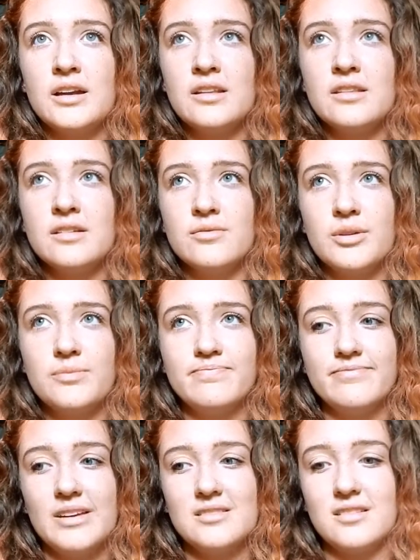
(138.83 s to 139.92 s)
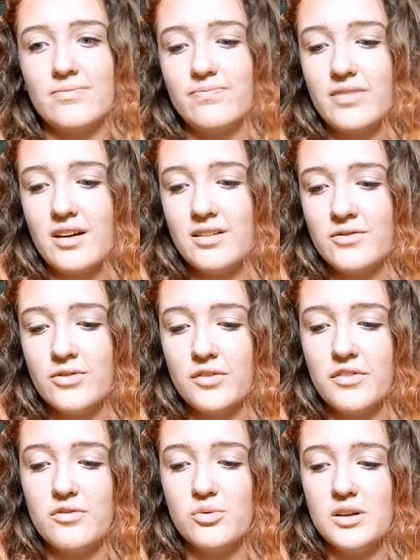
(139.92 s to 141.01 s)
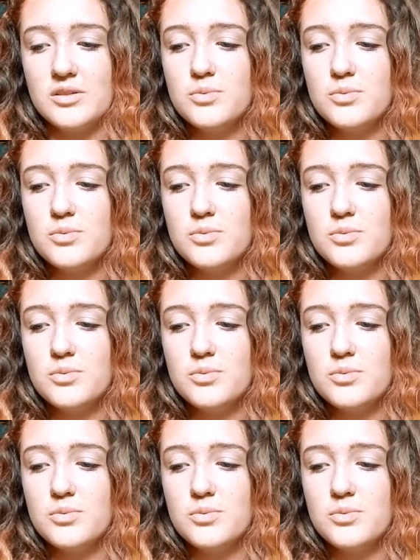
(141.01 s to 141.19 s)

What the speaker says: and then we basically cut in front of everyone else,